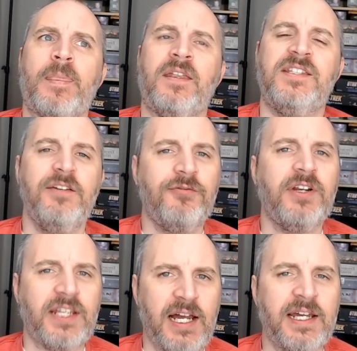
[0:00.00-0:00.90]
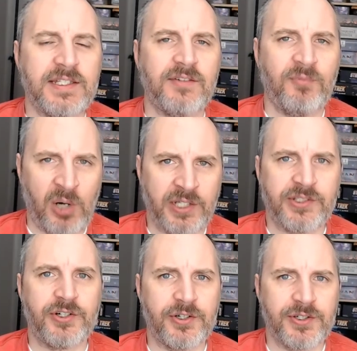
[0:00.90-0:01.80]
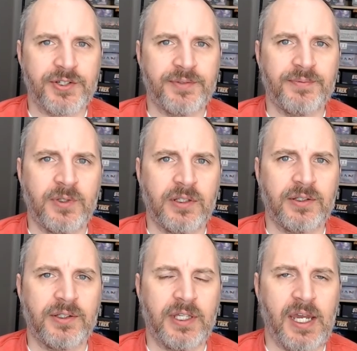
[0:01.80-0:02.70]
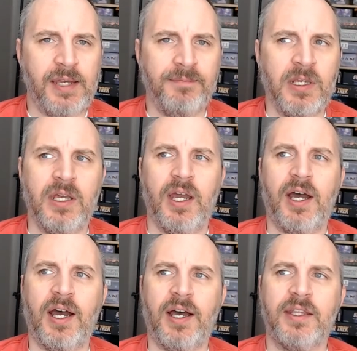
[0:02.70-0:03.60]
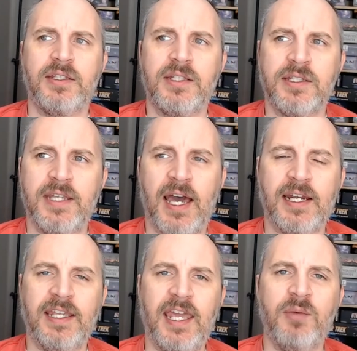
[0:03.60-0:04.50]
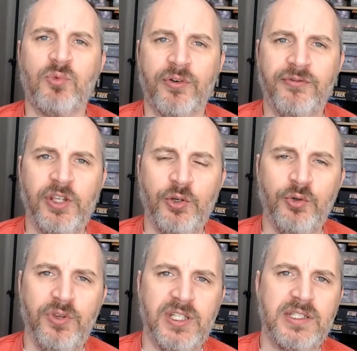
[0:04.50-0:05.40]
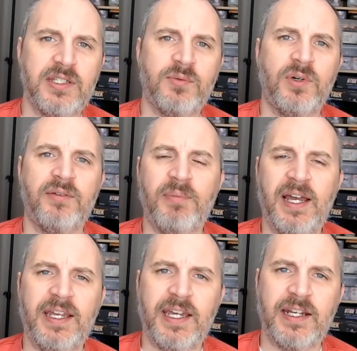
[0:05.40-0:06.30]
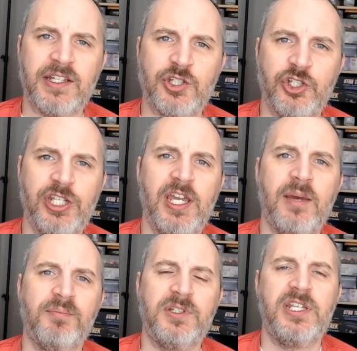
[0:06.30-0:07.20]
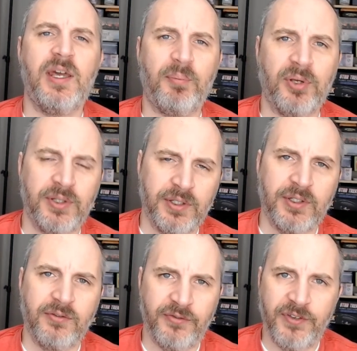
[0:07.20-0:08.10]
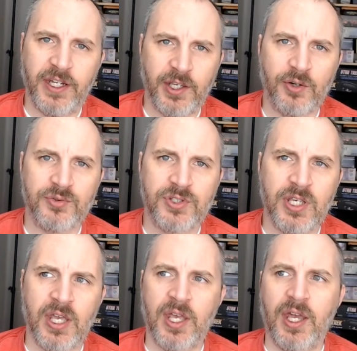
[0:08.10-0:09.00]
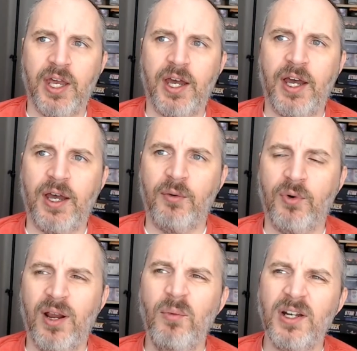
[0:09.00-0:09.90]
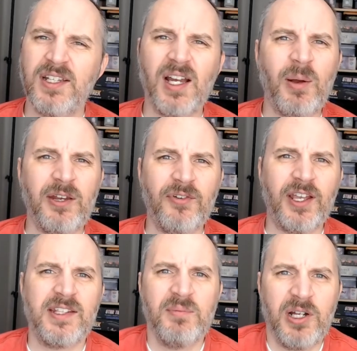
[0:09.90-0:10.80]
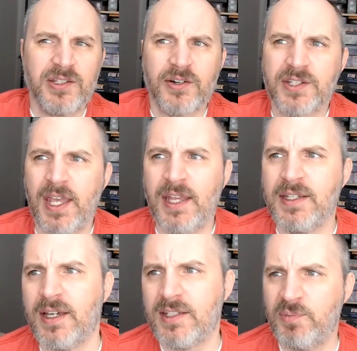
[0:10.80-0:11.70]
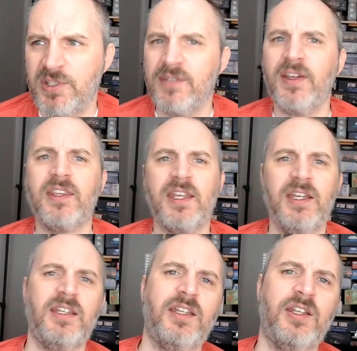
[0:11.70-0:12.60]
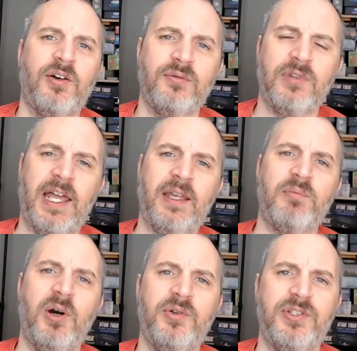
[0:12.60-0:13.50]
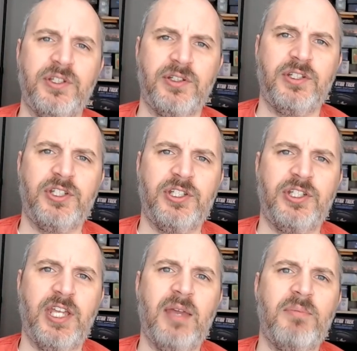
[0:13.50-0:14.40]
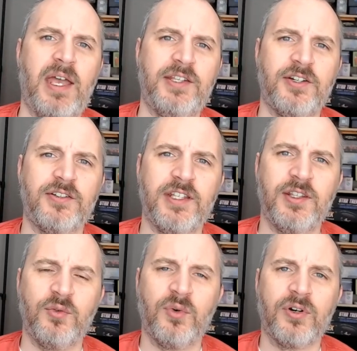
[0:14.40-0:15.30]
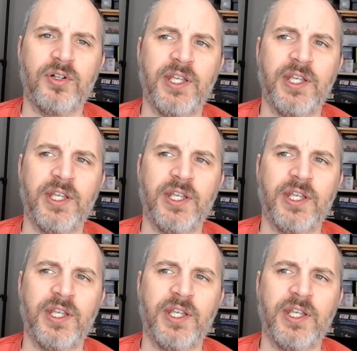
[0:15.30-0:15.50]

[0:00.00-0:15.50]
different kinds of monsters. Okay? This is not a game review. This is one of my kind of GM tip videos where I want to talk about different kinds of monsters. And specifically, you know, like most game masters in the world,